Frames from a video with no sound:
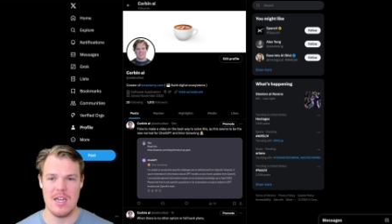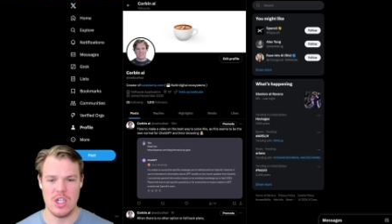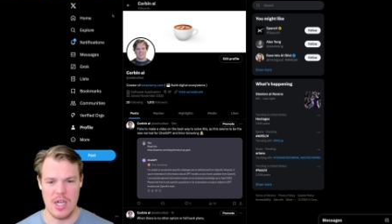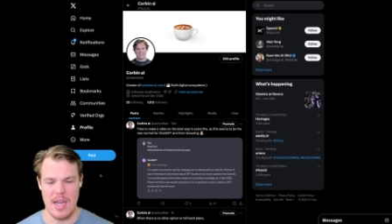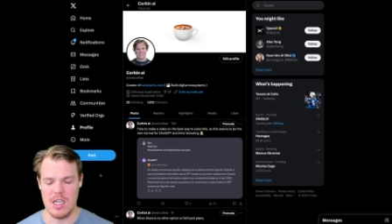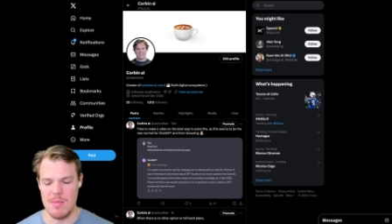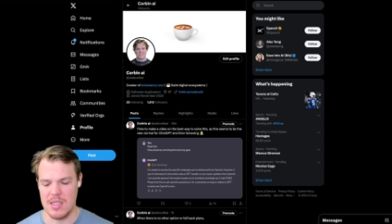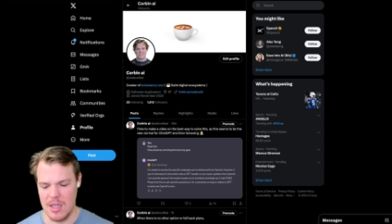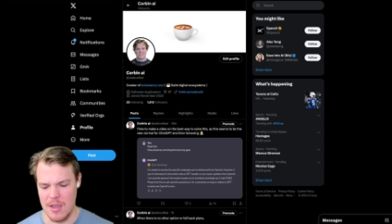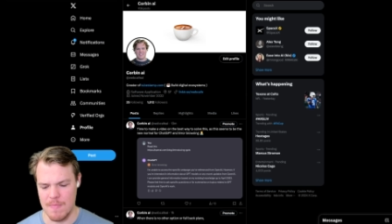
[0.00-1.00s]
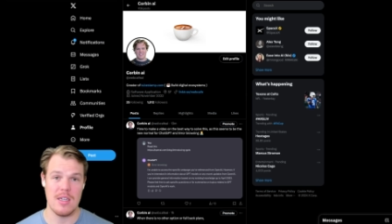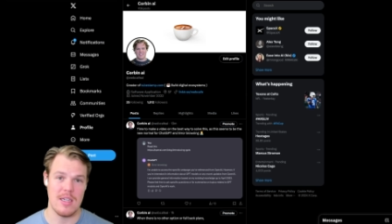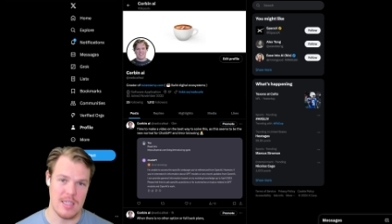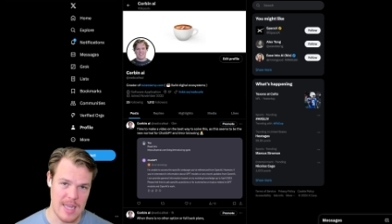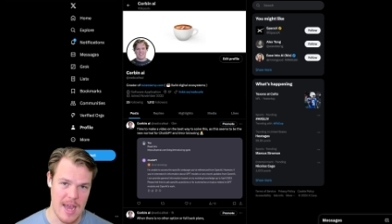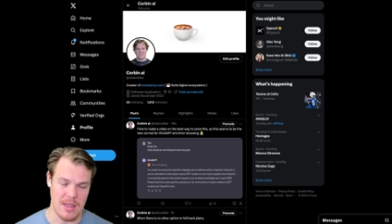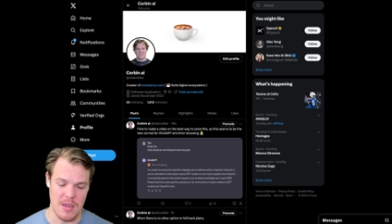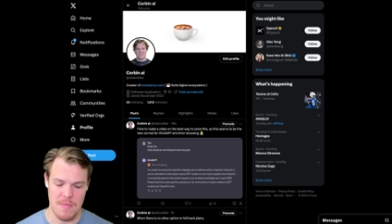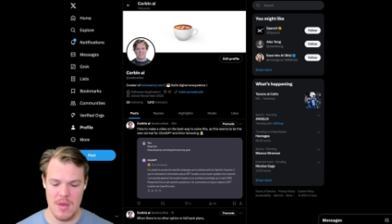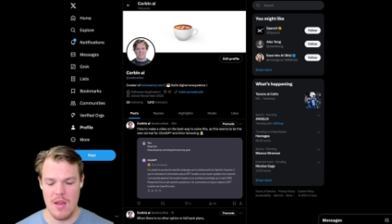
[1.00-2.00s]
ChatGPT,
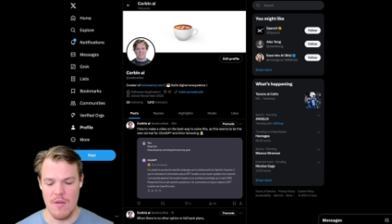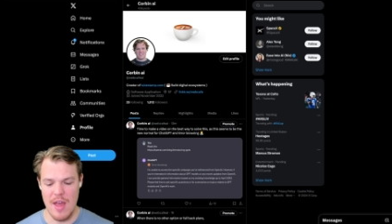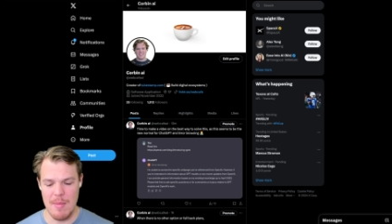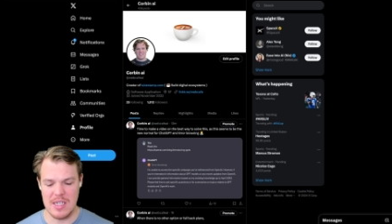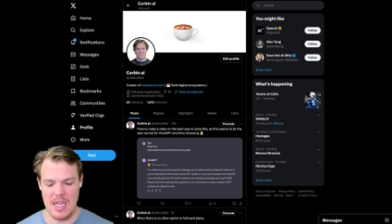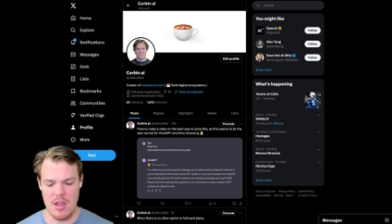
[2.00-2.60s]
sadly. That being said